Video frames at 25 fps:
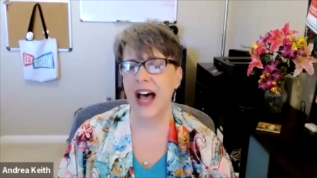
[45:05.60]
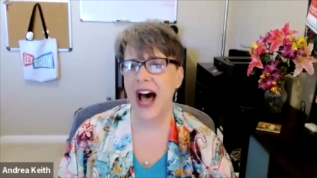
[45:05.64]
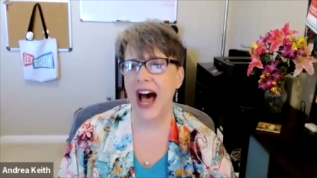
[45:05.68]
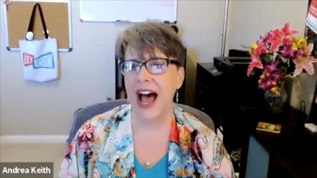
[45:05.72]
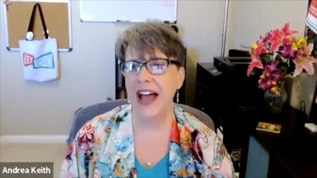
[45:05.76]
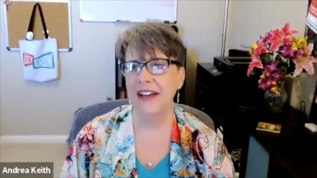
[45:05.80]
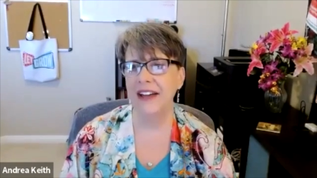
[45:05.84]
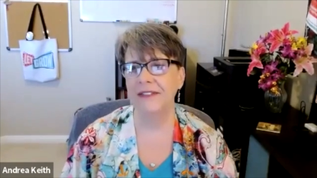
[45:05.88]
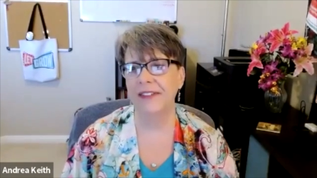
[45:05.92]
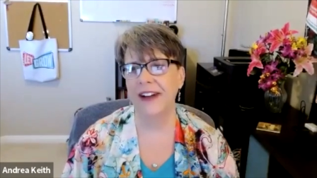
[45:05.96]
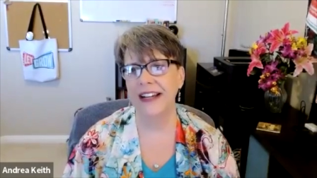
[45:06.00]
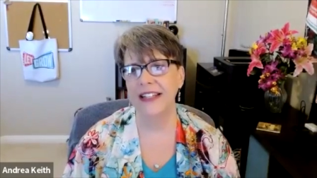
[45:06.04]
I
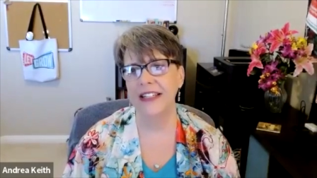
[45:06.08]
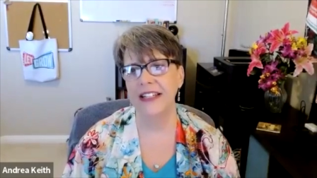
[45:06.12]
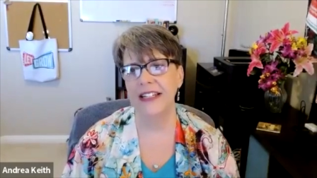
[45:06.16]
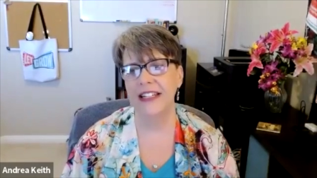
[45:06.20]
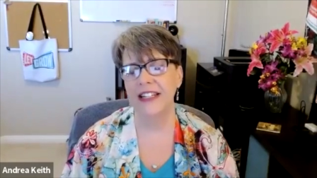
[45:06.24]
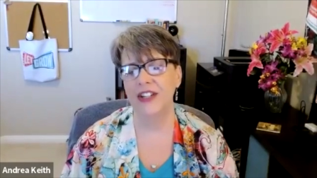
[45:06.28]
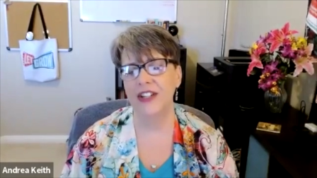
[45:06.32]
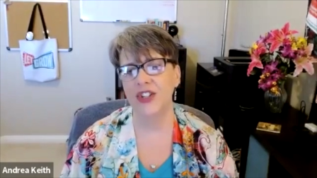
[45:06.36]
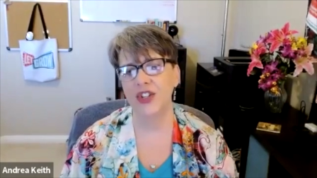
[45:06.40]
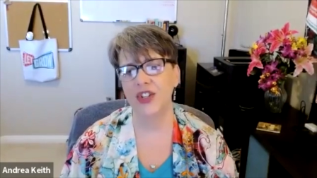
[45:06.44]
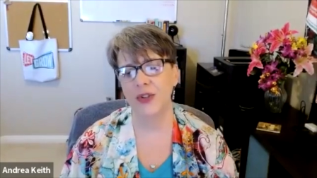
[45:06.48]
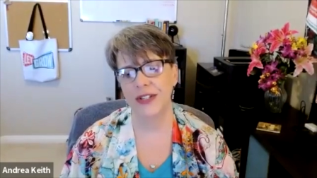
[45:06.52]
find it
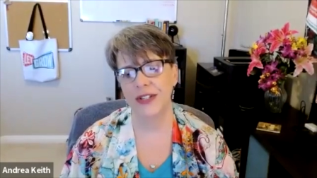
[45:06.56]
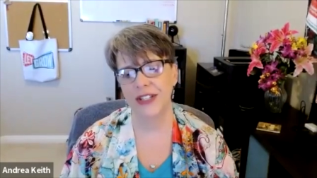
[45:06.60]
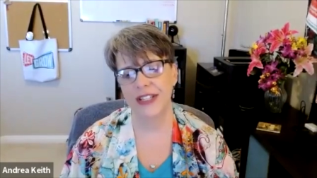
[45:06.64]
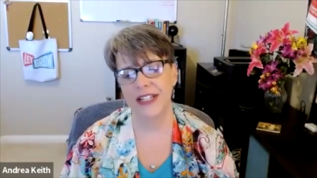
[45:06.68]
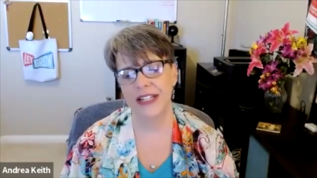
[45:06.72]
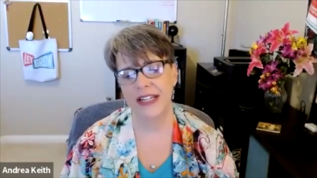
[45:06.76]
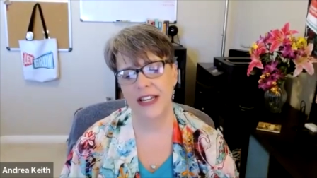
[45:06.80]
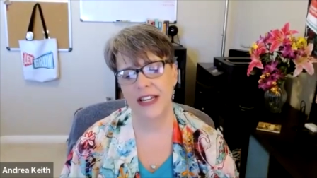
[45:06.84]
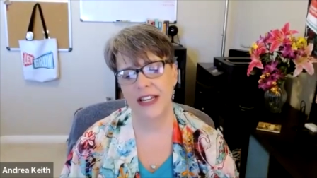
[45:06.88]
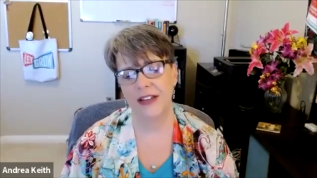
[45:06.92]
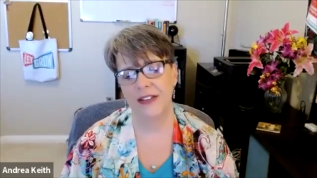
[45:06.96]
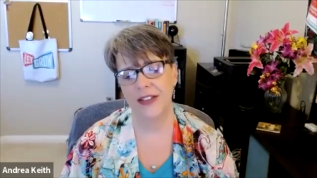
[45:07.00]

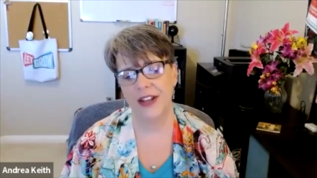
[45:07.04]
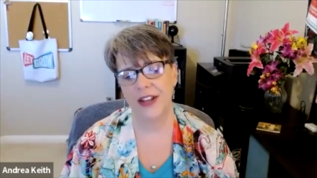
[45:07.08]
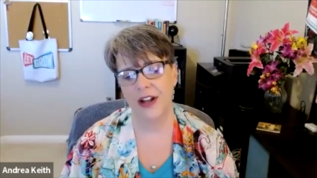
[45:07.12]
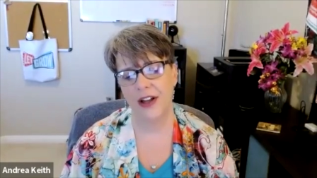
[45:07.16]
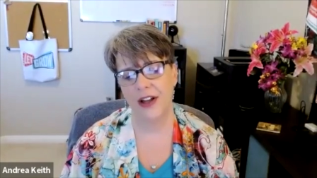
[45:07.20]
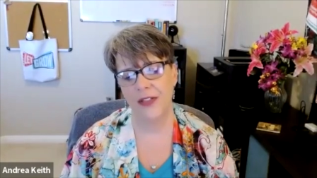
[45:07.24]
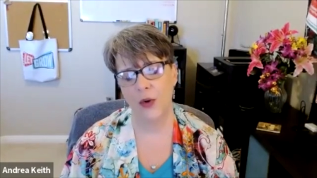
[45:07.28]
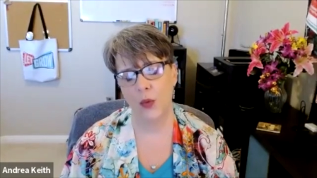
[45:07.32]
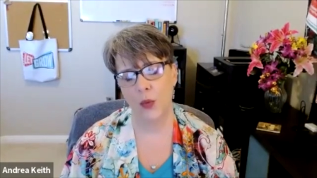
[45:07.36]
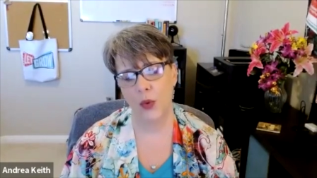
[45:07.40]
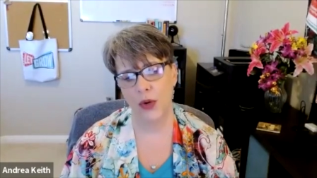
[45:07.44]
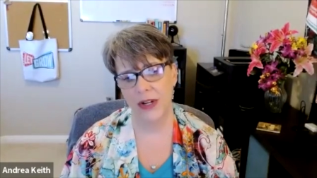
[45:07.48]
interesting that on
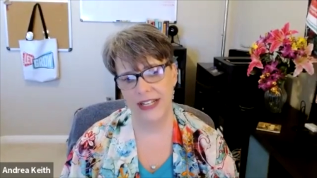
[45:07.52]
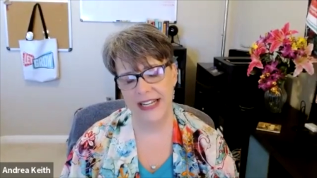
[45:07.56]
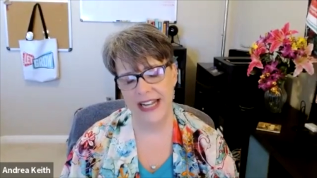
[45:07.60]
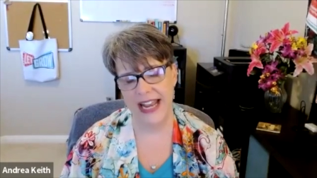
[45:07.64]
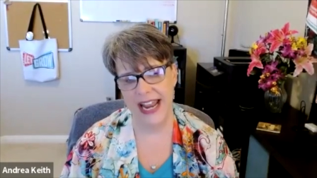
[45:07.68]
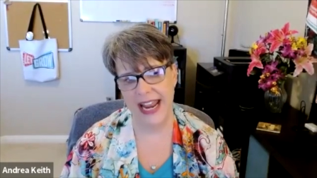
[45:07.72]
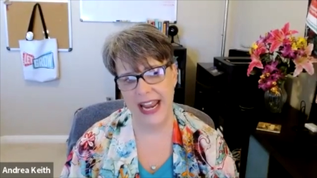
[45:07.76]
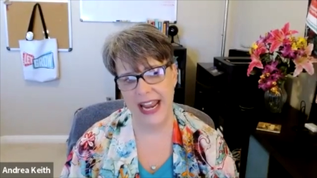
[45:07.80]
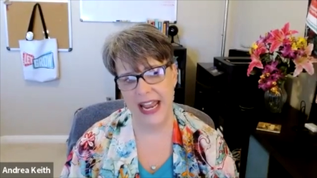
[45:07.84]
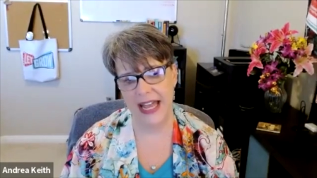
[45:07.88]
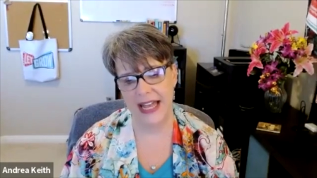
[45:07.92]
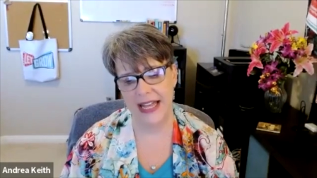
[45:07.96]
the one
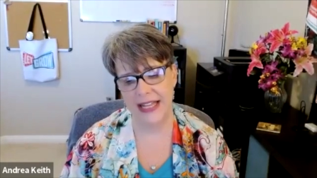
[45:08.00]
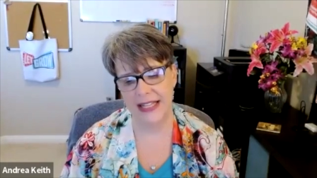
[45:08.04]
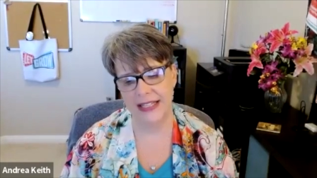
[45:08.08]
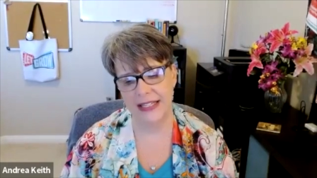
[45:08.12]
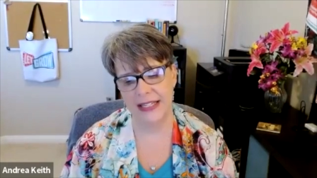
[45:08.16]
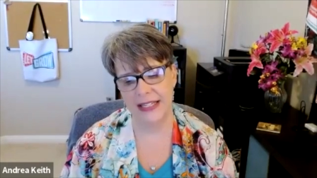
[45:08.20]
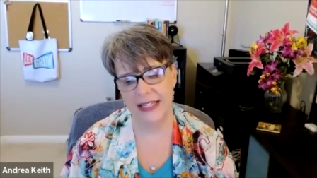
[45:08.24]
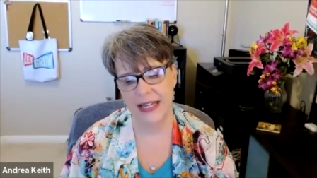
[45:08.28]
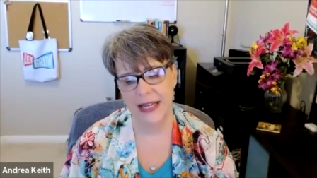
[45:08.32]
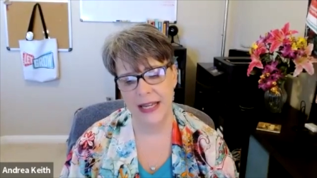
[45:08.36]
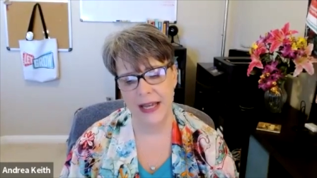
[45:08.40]
hand,